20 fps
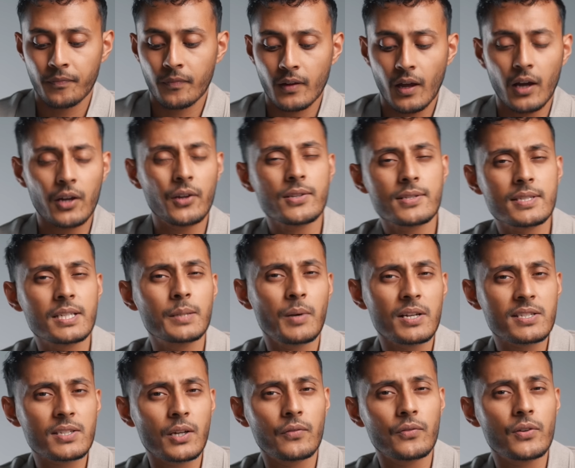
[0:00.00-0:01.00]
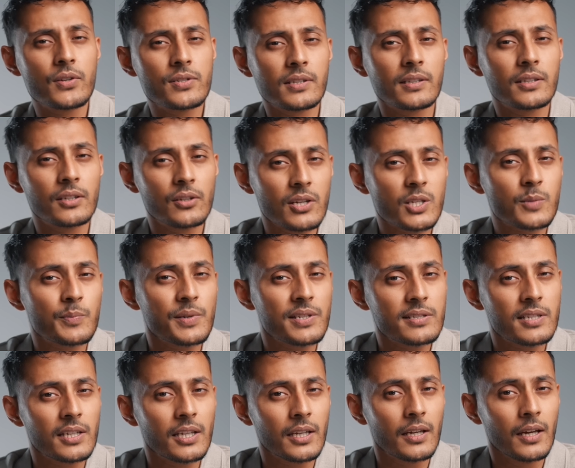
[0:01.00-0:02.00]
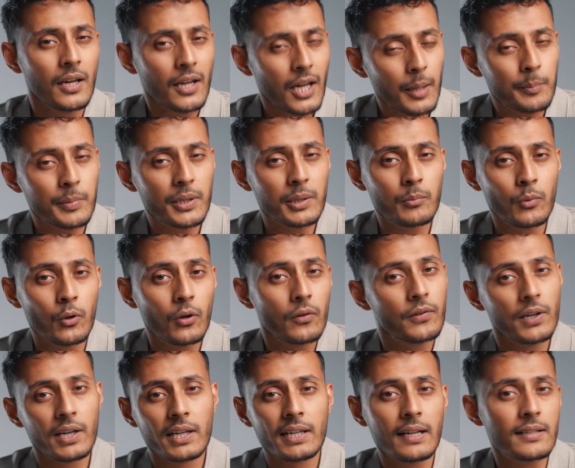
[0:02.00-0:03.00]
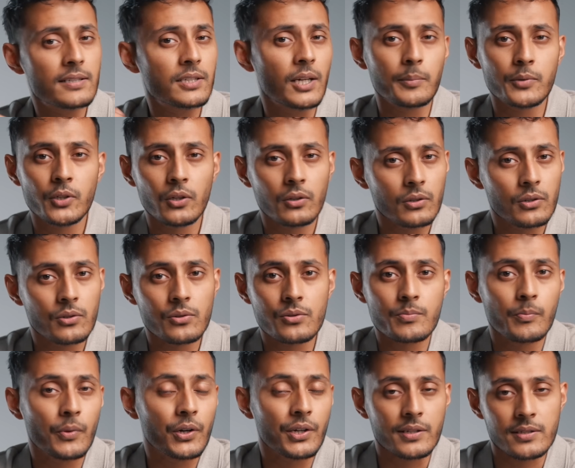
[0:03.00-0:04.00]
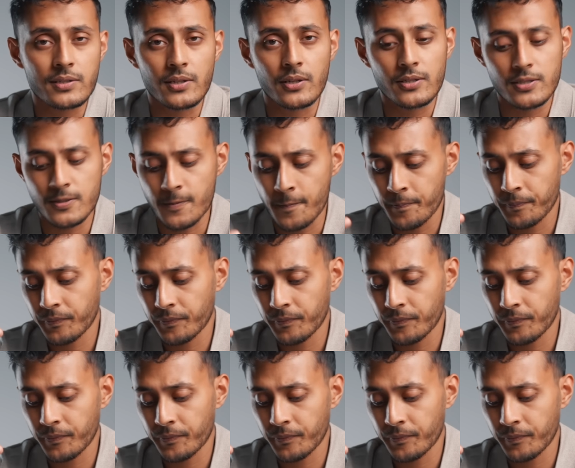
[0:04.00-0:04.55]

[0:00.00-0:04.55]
I could see myself using the USB-C a bit more for connecting up dongles, monitors,